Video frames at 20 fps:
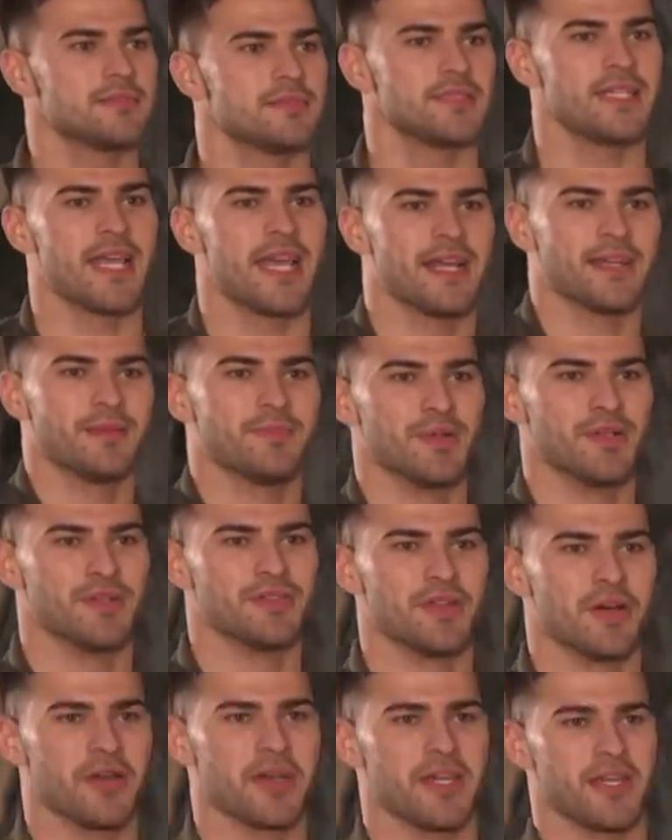Yeah,
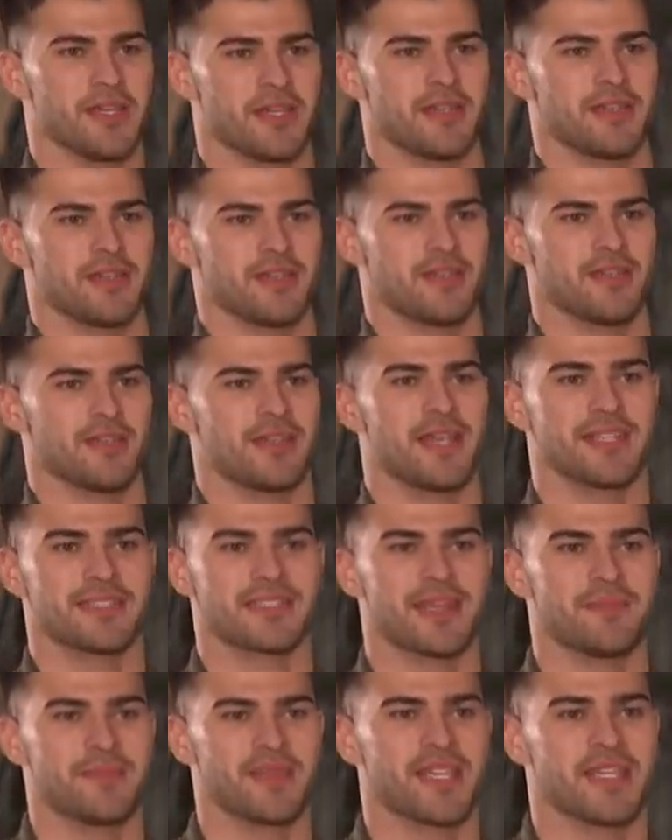but not here. Yaz
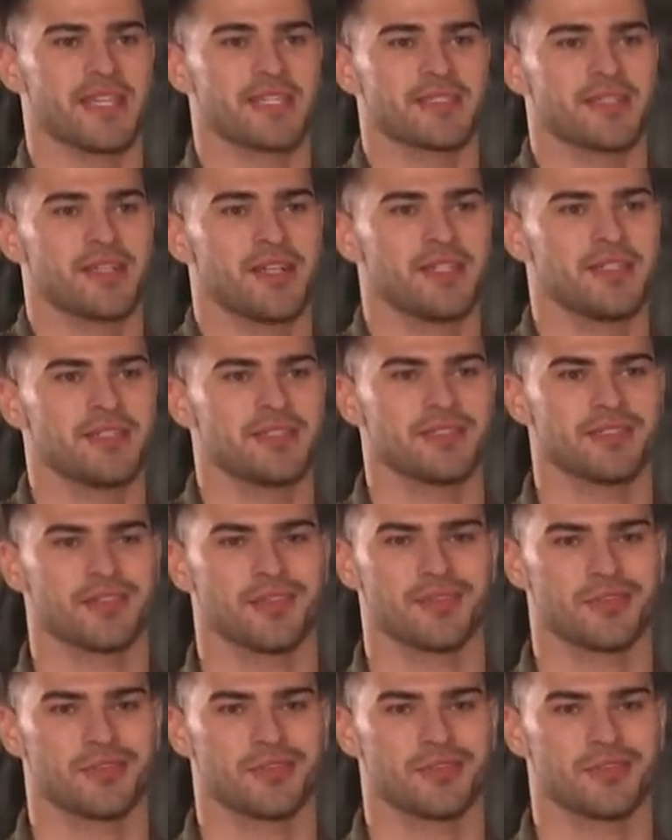gave me the keys to hers, so I